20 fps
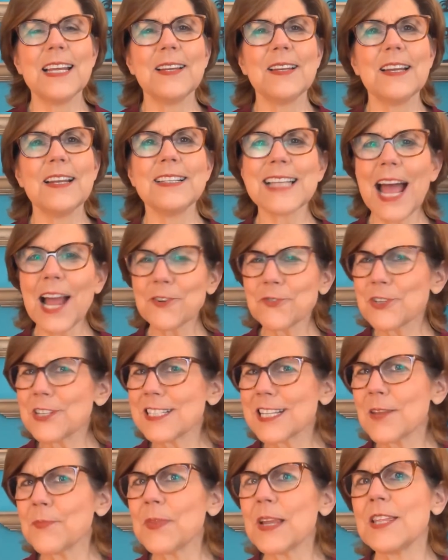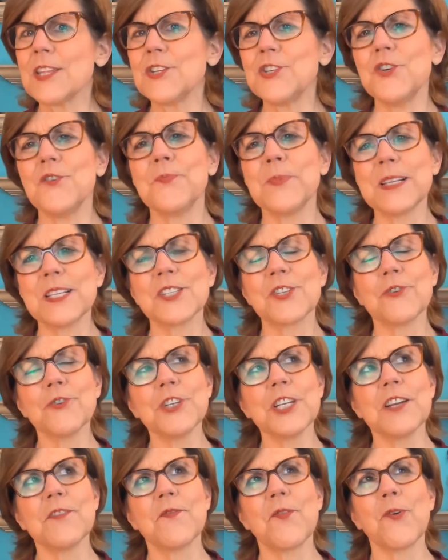It's actually something that you've been
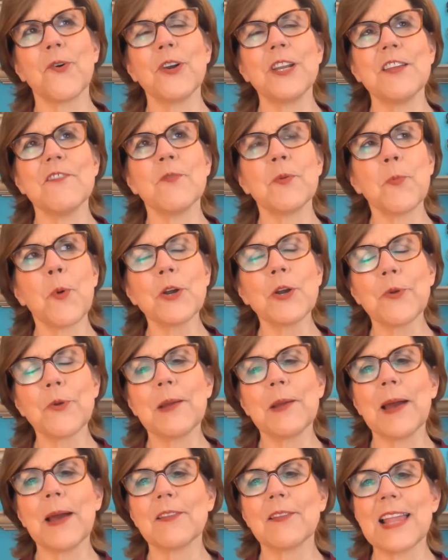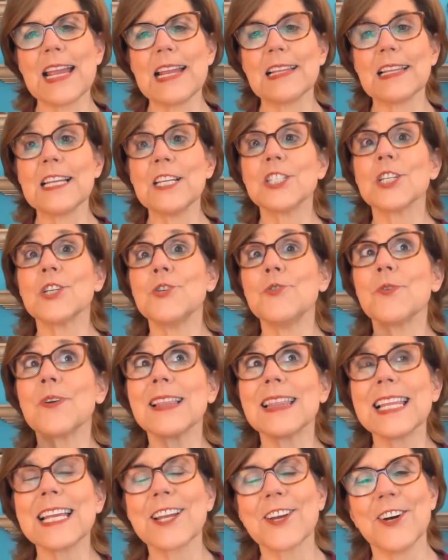searching for and you've been wondering about lately, so you
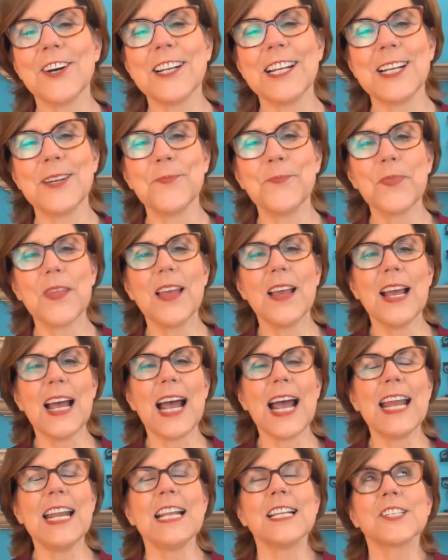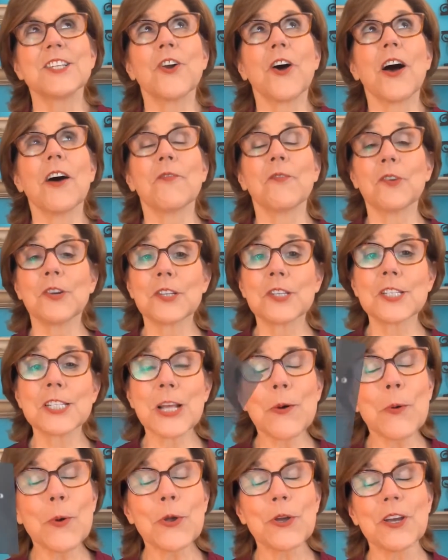click on it. And it's an offer
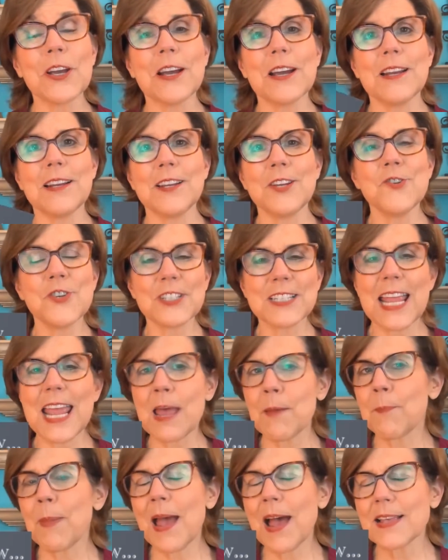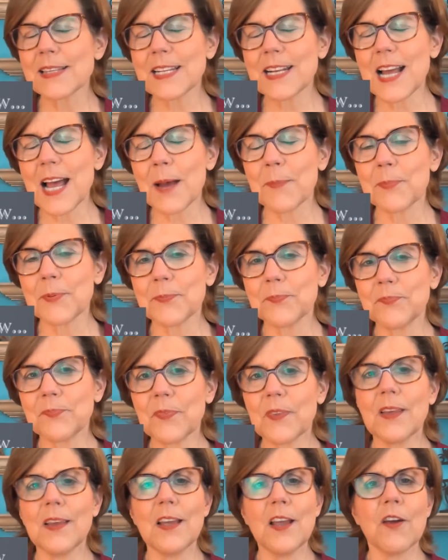so good, you just can't pass it up.
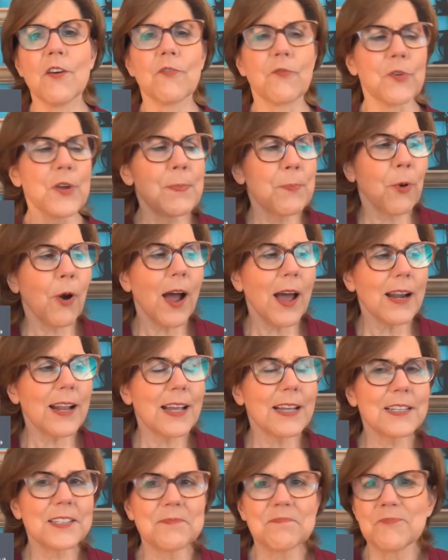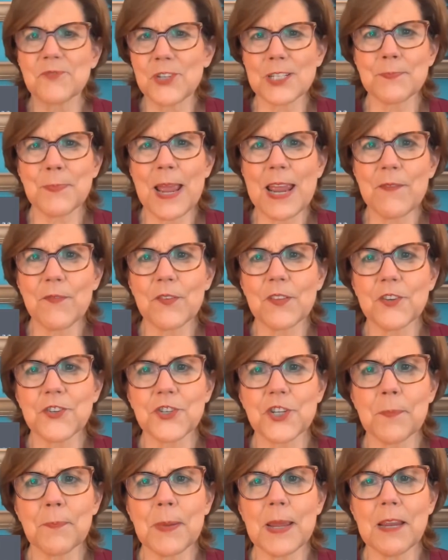Free product, just pay for the
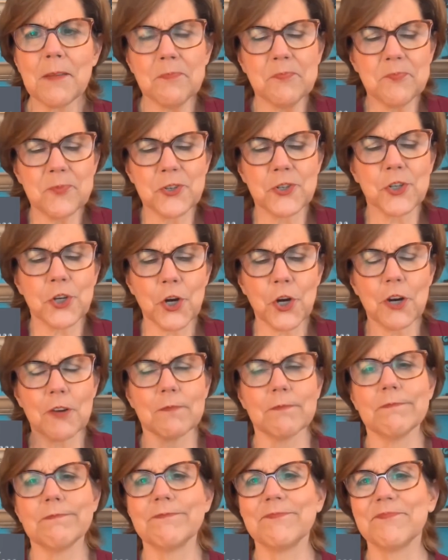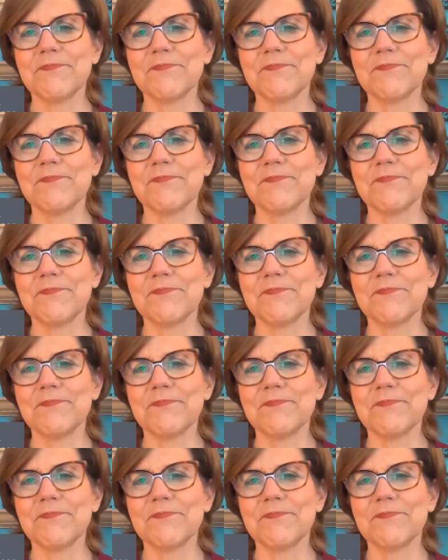shipping? Sure.